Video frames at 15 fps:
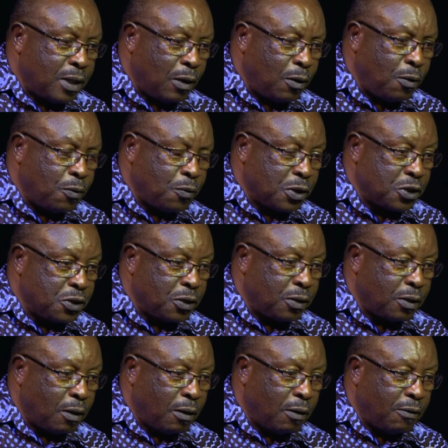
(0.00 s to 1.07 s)
the whole
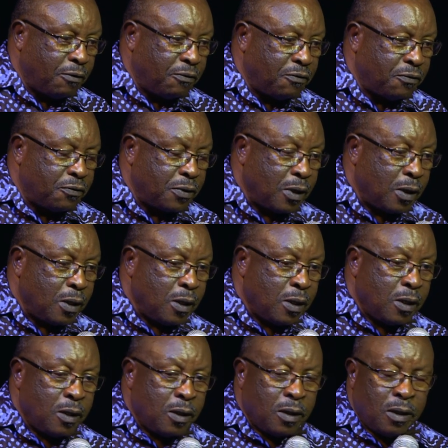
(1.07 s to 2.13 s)
question of
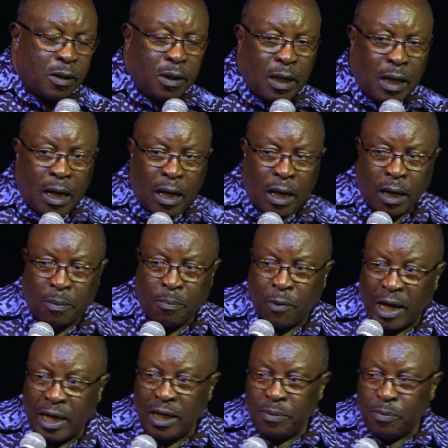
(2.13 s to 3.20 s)

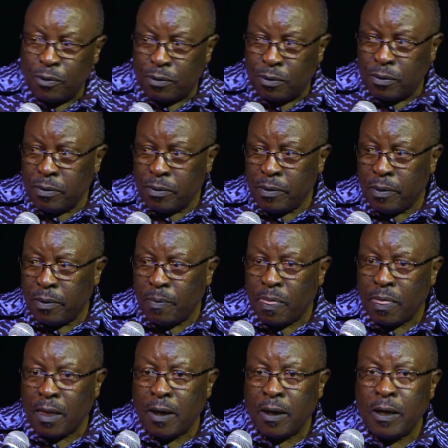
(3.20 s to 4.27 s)
Mwalimu
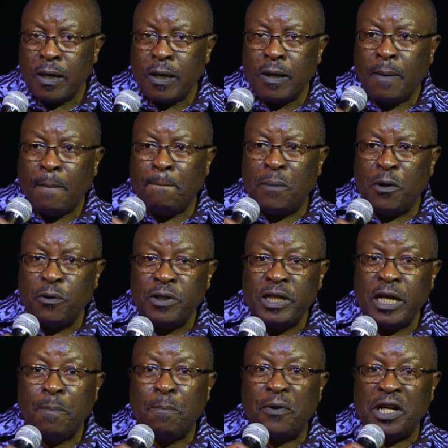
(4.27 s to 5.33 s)

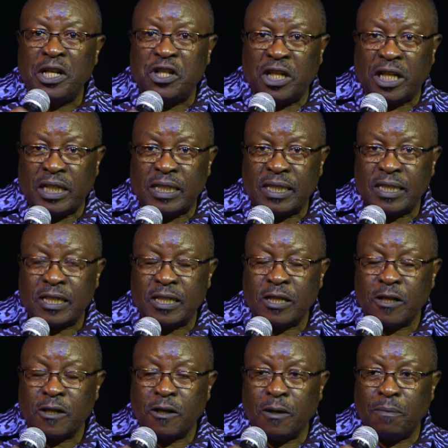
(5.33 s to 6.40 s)
building
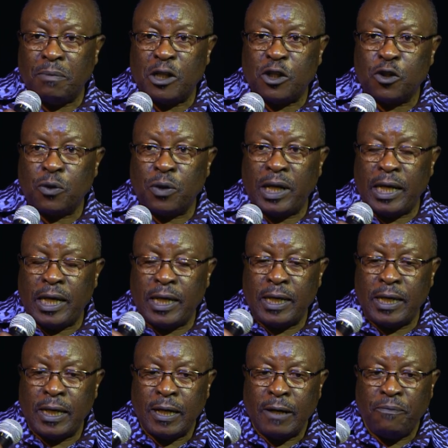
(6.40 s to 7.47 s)
bridges
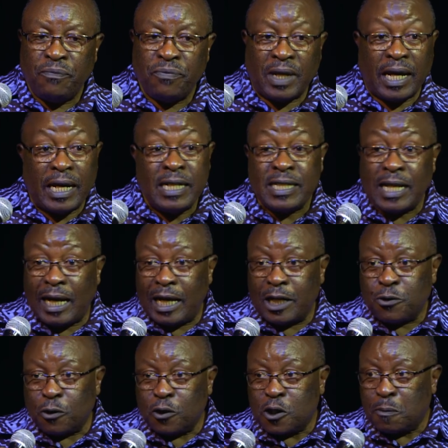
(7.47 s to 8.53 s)
between the
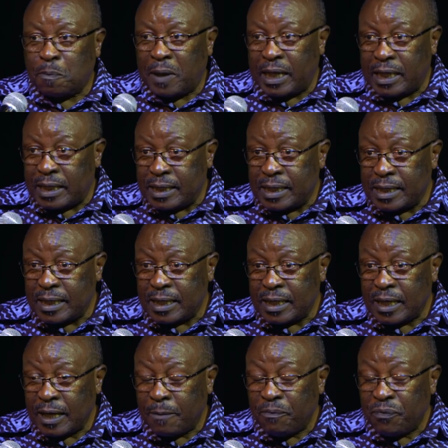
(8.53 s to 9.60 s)
intellectual
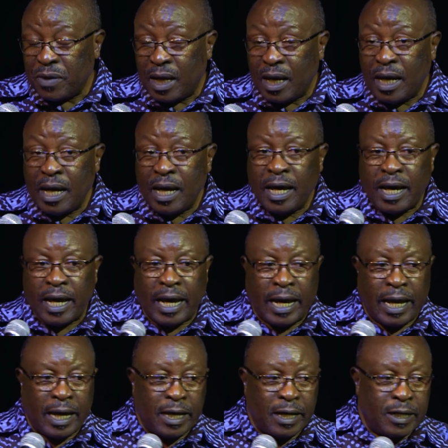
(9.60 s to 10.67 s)
space
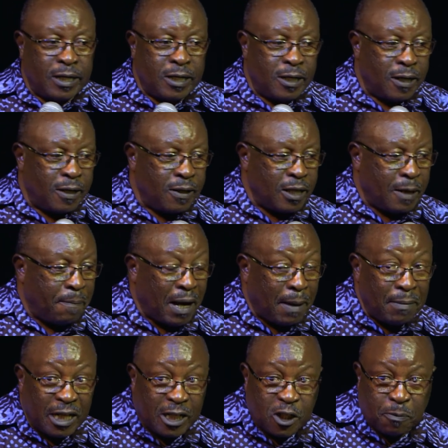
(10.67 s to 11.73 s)
and the
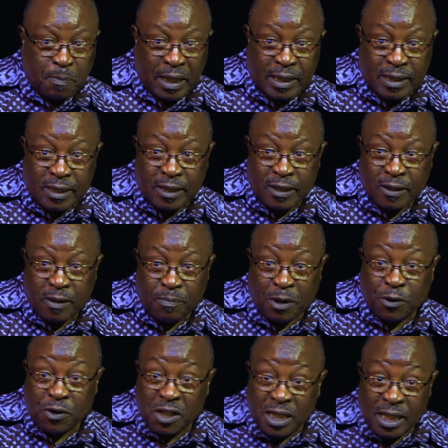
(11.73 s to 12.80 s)
public space,
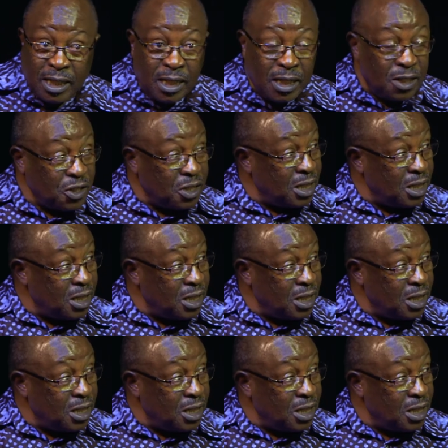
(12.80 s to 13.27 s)
because she